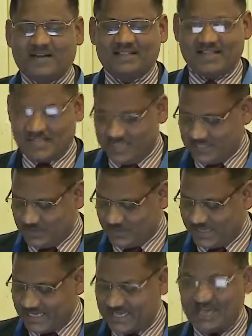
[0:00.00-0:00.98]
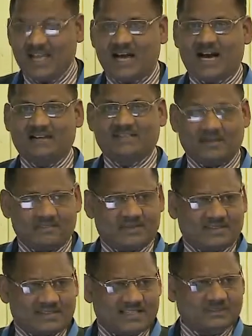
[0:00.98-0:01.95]
and then, we can, and some
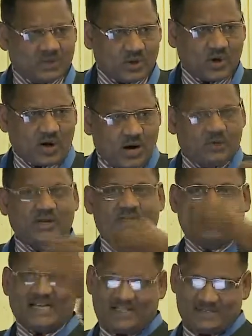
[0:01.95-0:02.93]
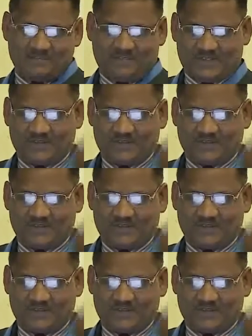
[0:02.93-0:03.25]
things grow out of that.